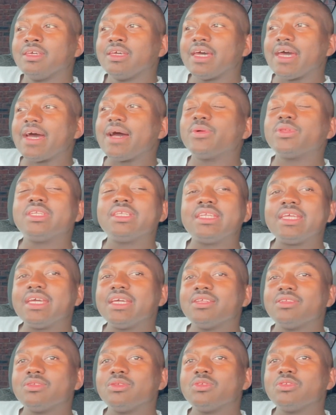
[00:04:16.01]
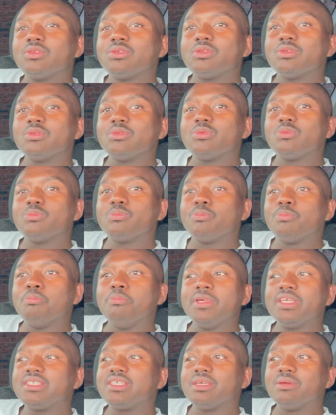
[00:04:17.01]
How did they
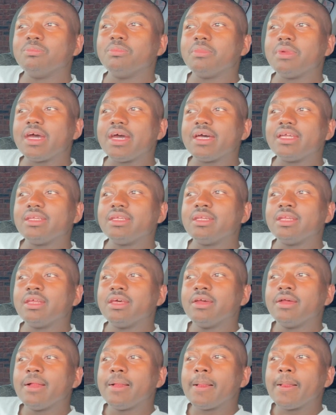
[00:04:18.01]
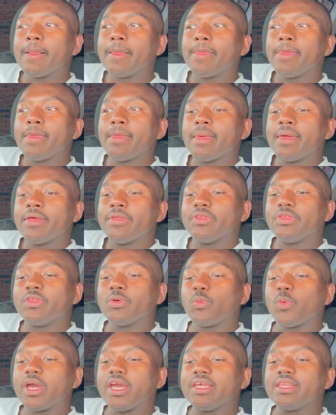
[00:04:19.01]
miss him? And
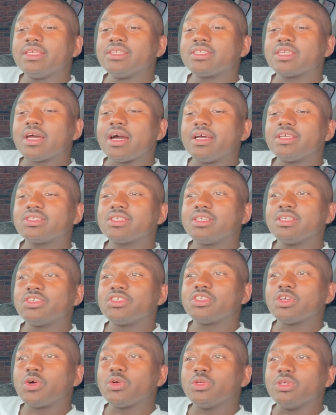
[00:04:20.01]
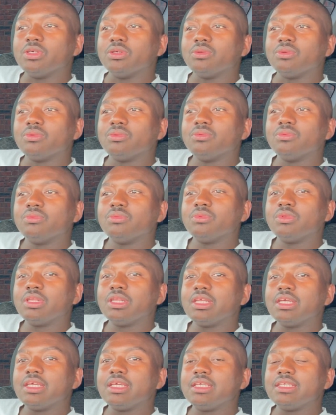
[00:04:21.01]
the way this guy's going to show you
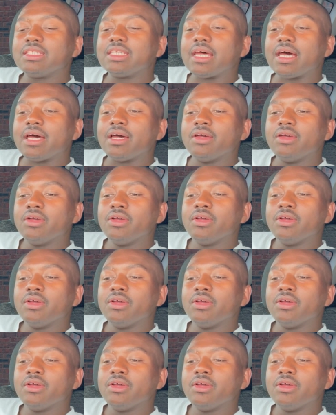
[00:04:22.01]
is that